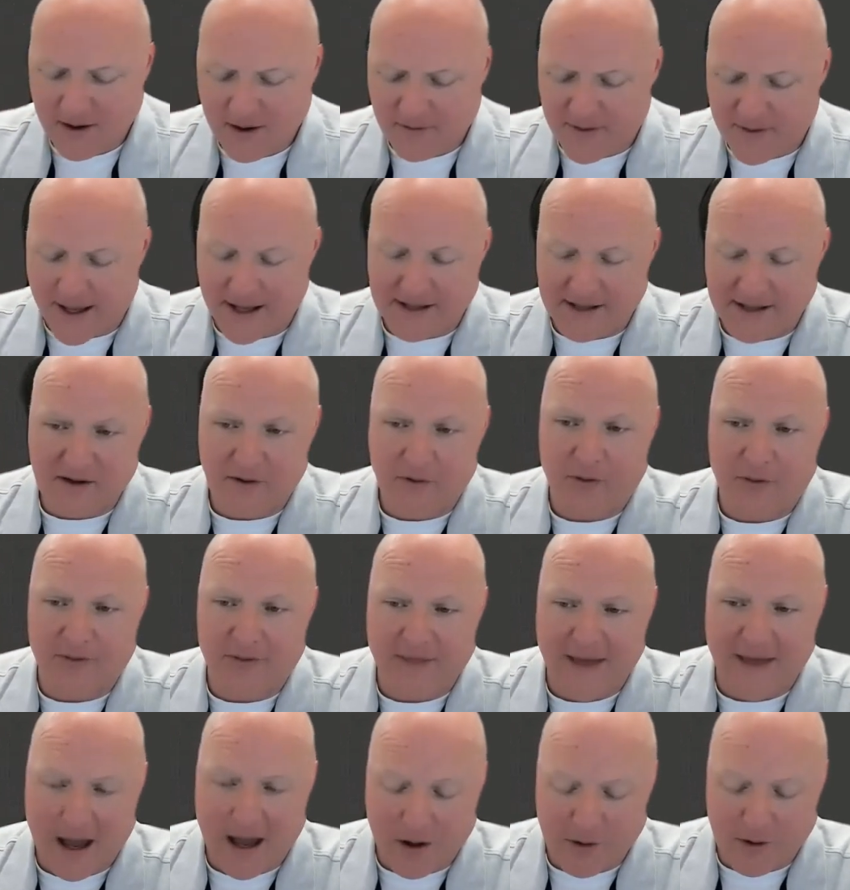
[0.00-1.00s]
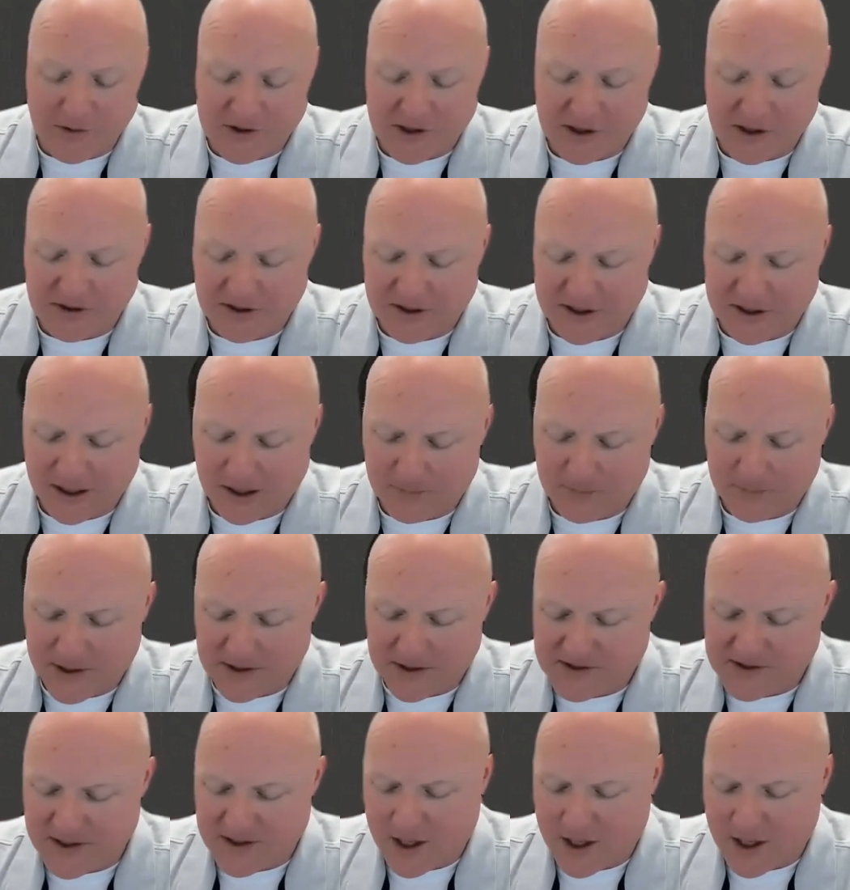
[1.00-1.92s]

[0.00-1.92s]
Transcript: That's 1,000 gigabits.